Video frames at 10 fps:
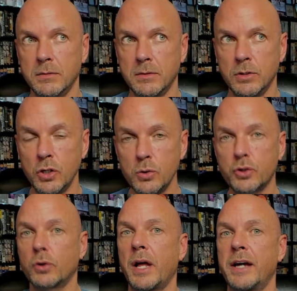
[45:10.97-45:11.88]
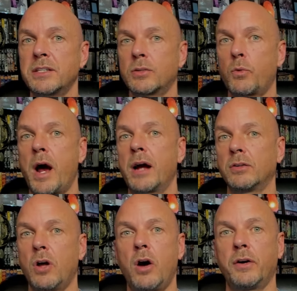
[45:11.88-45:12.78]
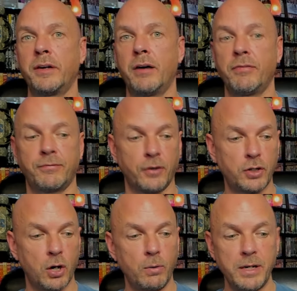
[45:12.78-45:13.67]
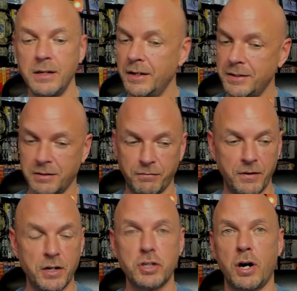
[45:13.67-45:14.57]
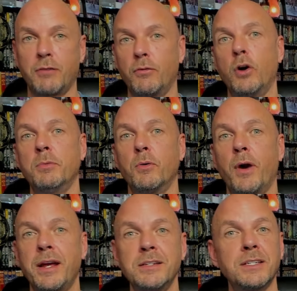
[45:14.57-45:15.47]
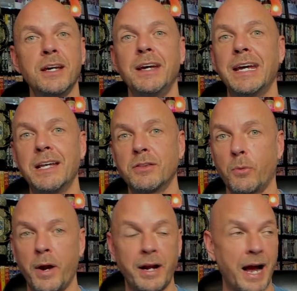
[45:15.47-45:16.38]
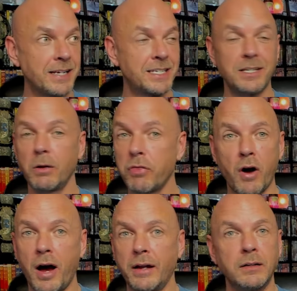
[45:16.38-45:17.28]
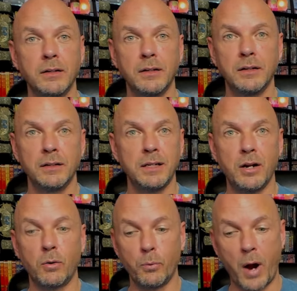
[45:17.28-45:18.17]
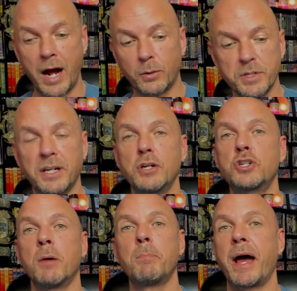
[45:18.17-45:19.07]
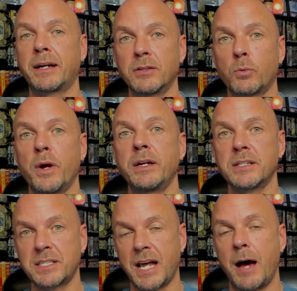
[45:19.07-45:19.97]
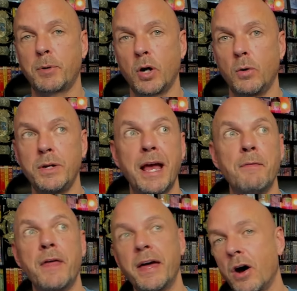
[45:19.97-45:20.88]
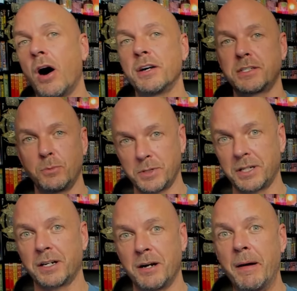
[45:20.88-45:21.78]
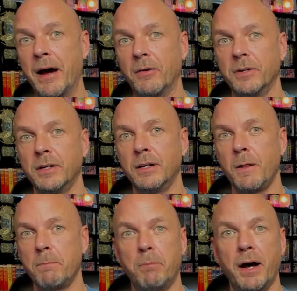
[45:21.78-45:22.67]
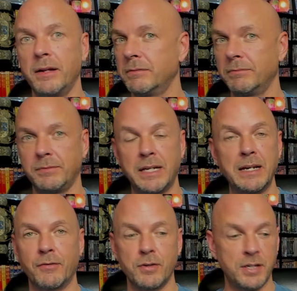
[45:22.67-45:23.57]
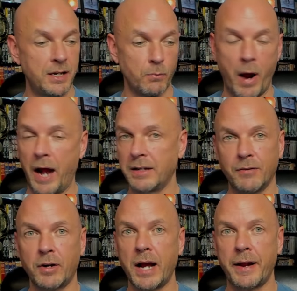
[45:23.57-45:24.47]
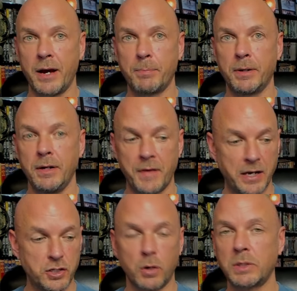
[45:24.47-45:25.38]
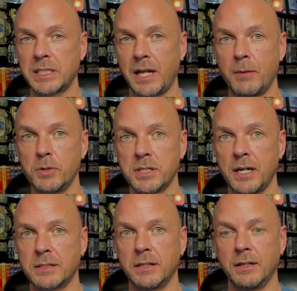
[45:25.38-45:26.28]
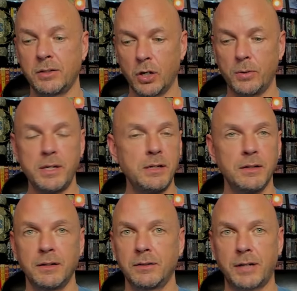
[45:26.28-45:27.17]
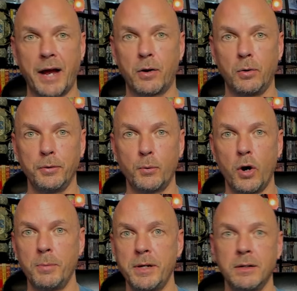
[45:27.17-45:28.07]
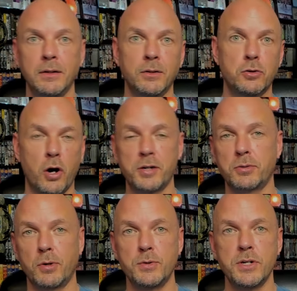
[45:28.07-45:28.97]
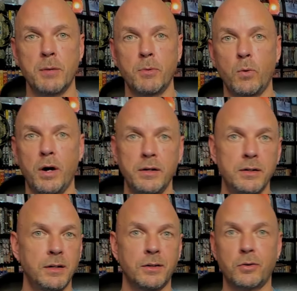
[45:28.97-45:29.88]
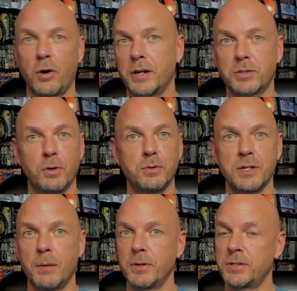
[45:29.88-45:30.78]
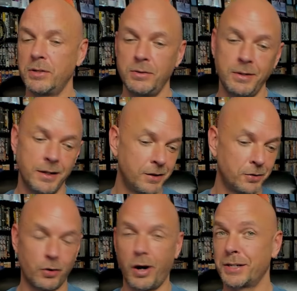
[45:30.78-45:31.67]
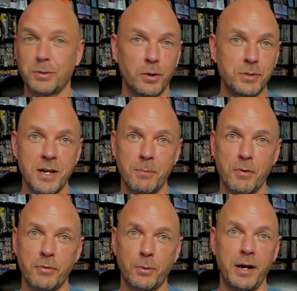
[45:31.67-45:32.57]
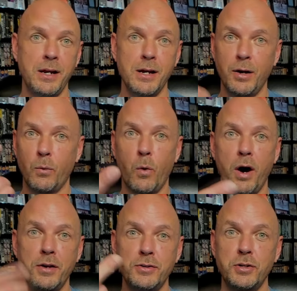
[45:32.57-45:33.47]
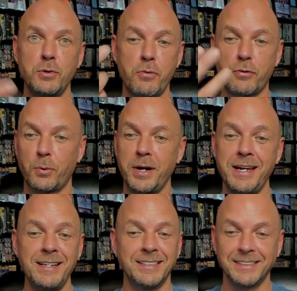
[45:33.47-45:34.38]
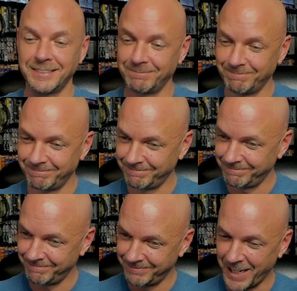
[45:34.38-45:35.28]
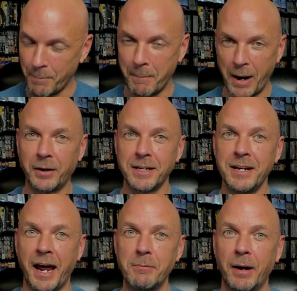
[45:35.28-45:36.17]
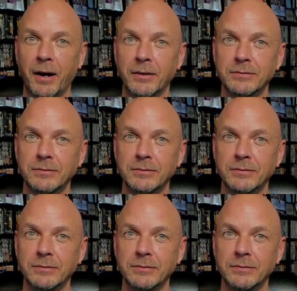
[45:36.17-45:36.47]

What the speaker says: neutralized The Rock long enough for Cody to finish off Roman Reigns in the ring. I still thought, you know, Rock was going to jump back in the ring and stop Cody, and then Austin was going to come out, but he never did. Rock never got up. That chokeslam was it. Cody got a hold of Roman. Crossroads number one, crossroads number two, crossroads number three, one, two, three. American Nightmare.